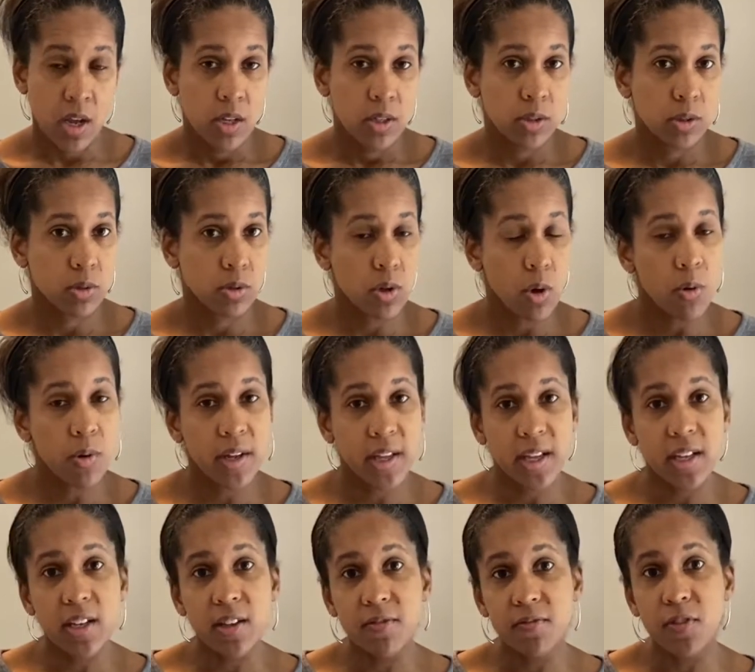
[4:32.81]
So don't
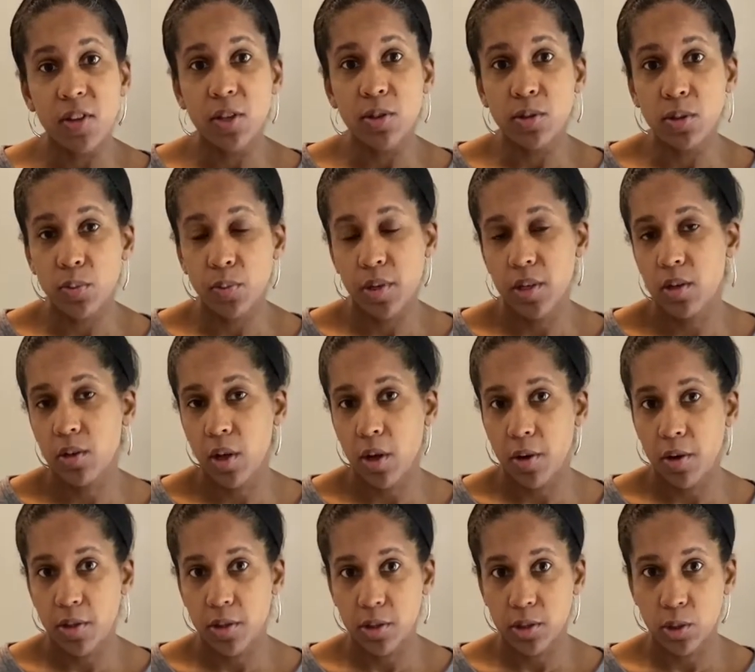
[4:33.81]
get confused when you go
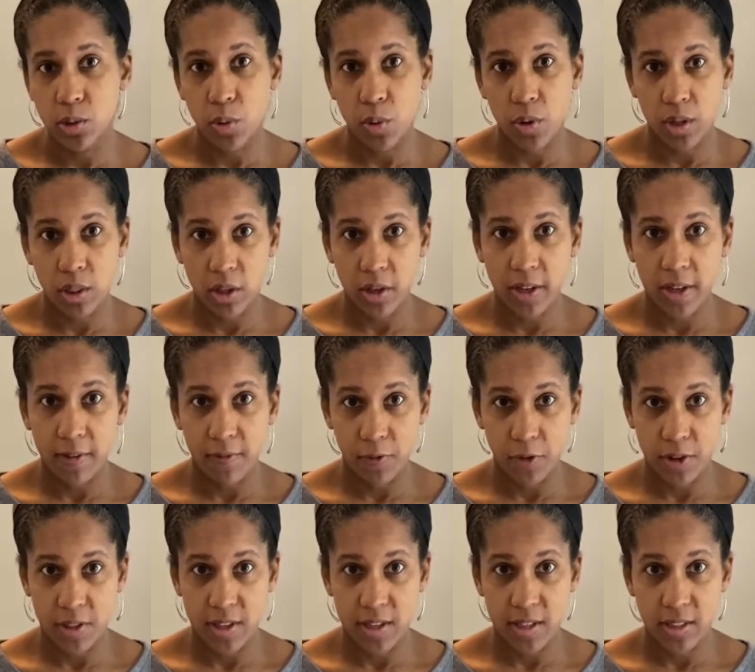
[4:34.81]
to the store looking for
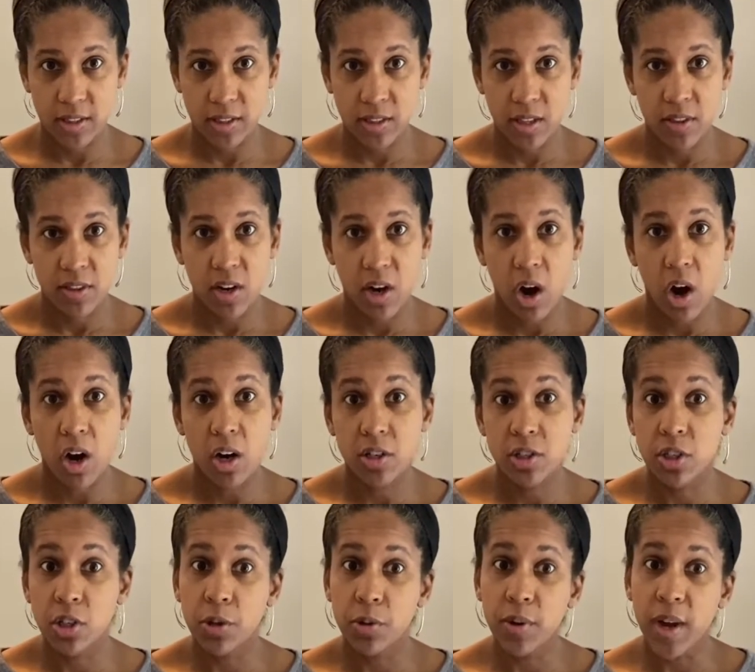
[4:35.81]
this. There are
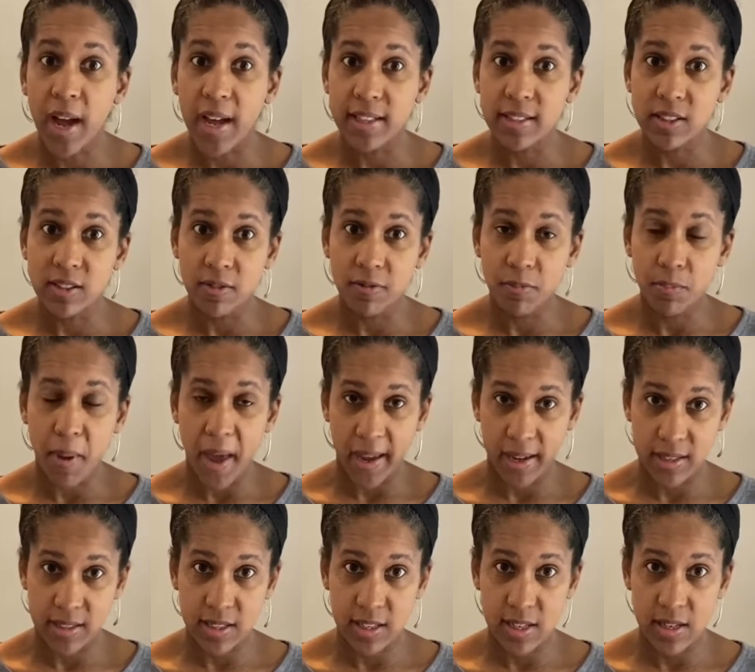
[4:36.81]
2 kinds of
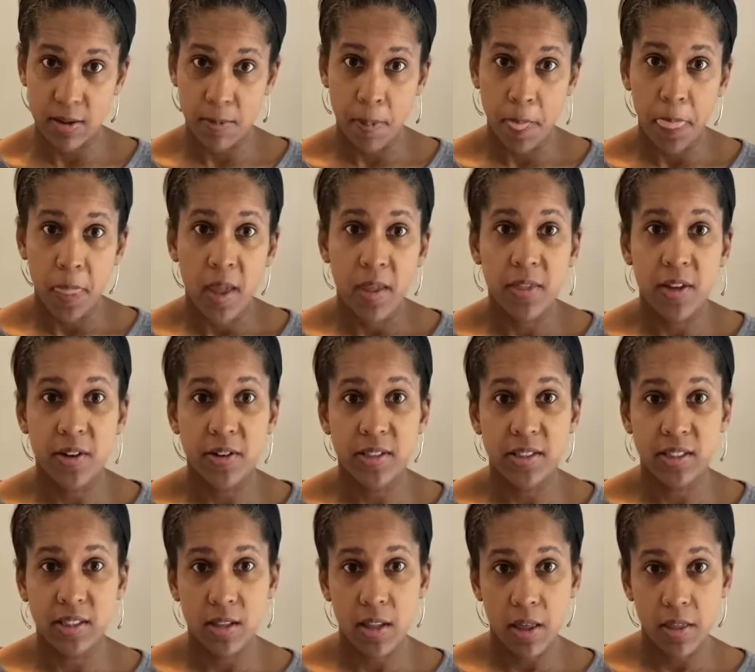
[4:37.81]
pectin. There
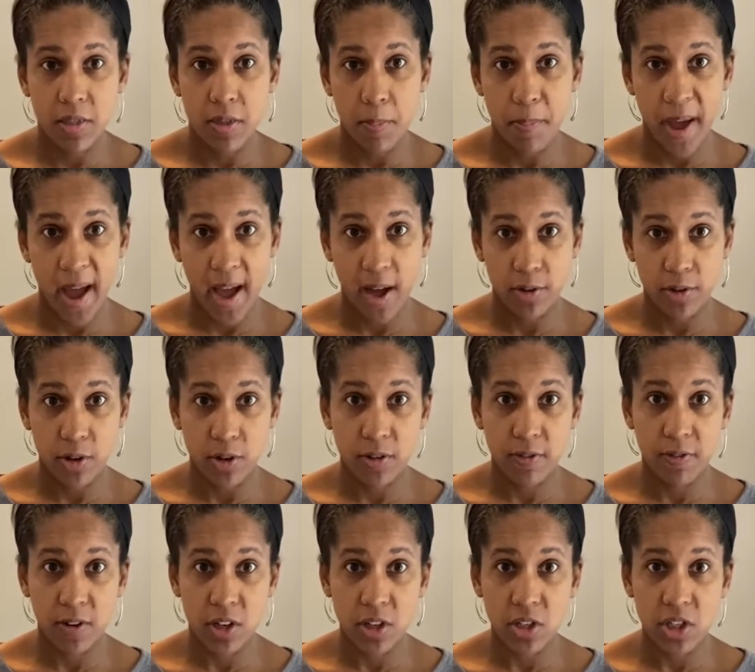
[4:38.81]
is the powdered
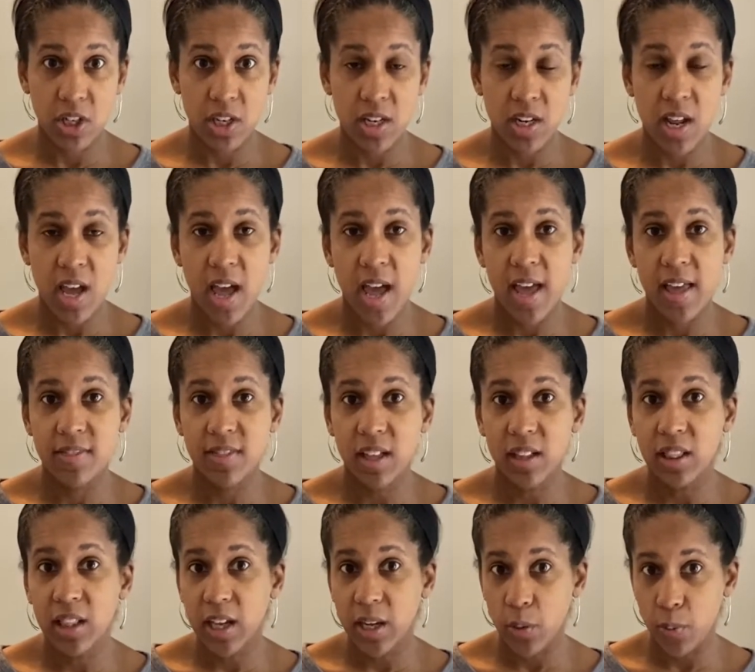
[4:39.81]
version and the
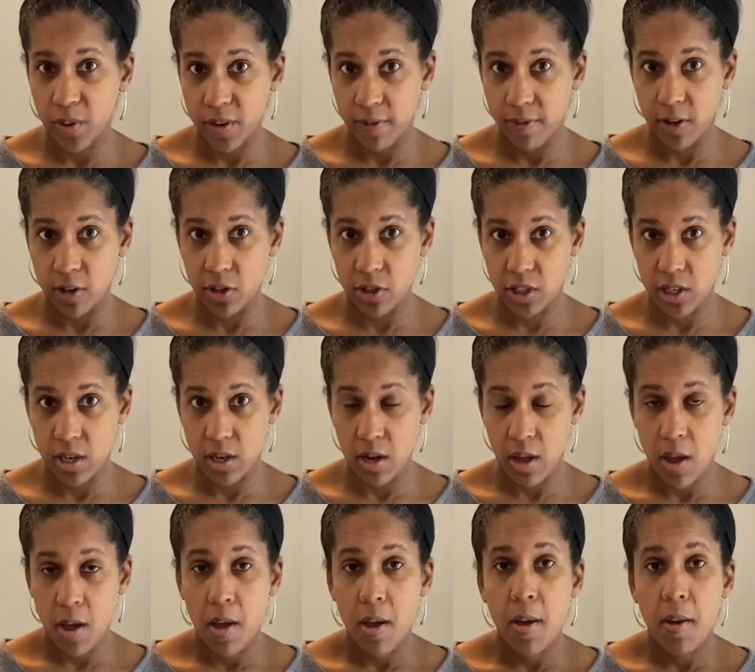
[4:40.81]
liquid version.
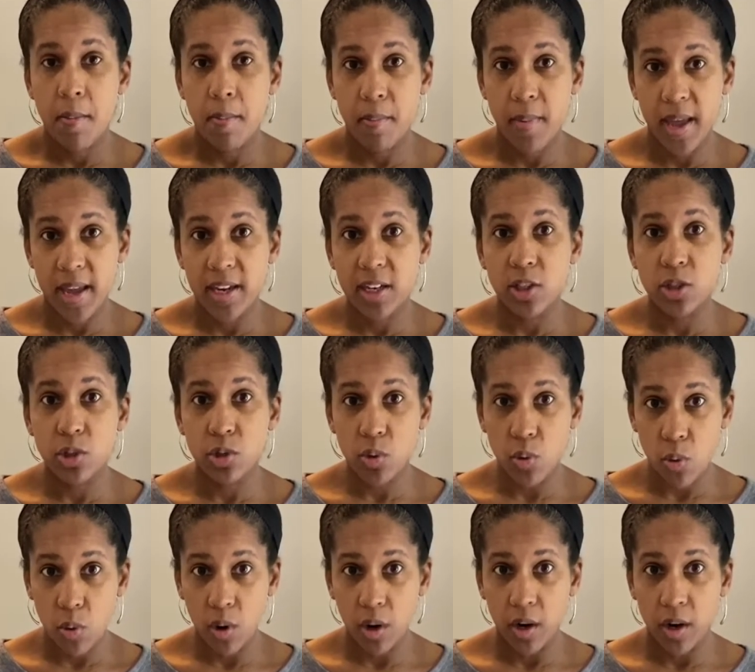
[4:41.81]
Make
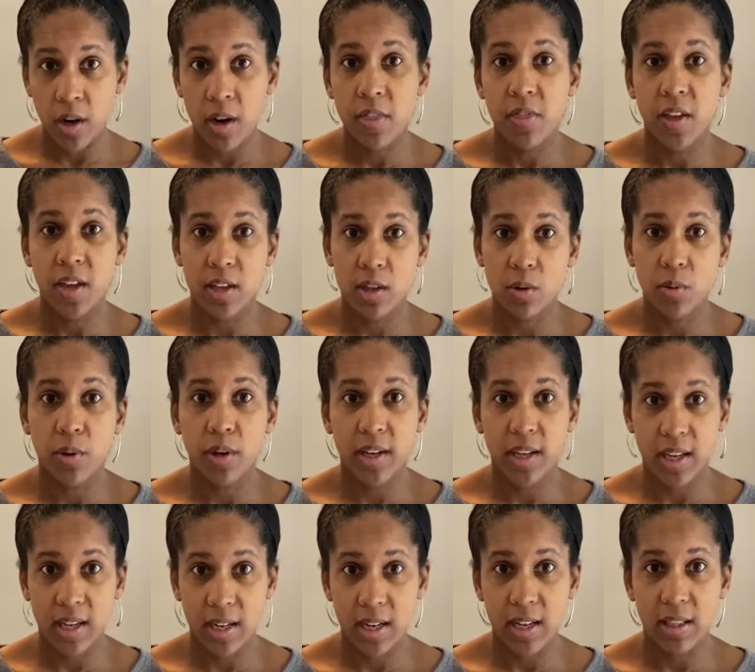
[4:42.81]
sure that you are
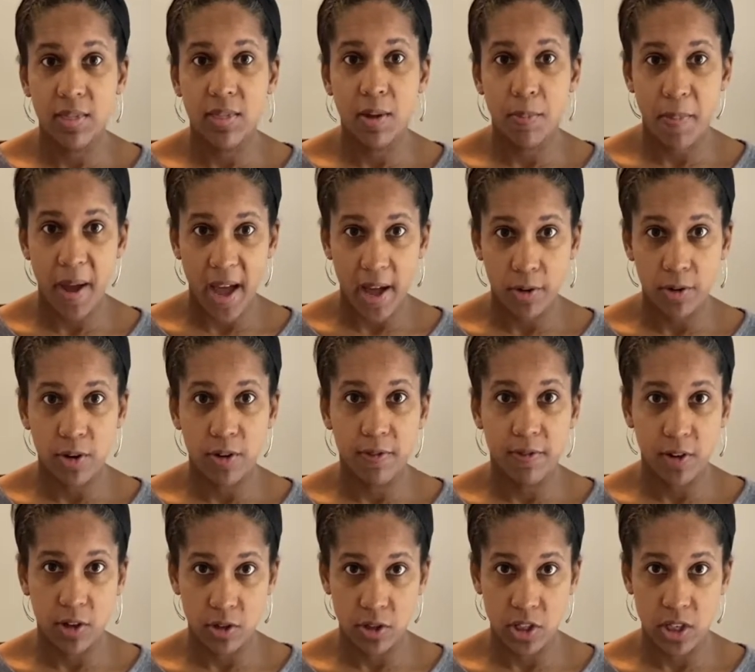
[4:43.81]
getting the powdered
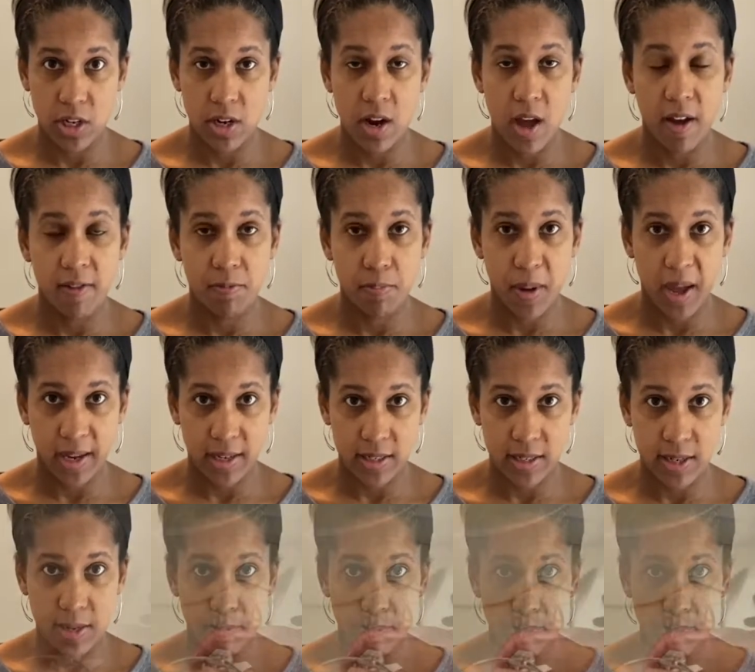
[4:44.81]
version of pectin.